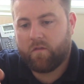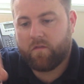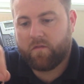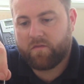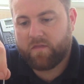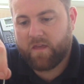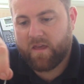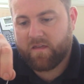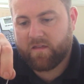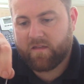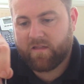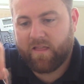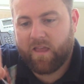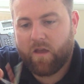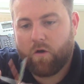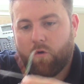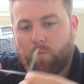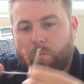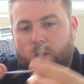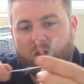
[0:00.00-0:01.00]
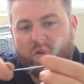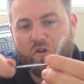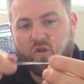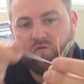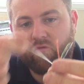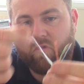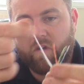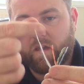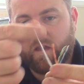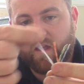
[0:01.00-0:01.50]
This little bit of
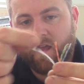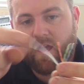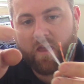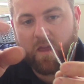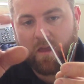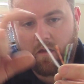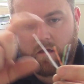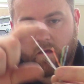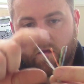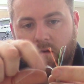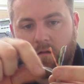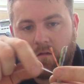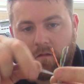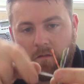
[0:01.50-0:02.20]
string here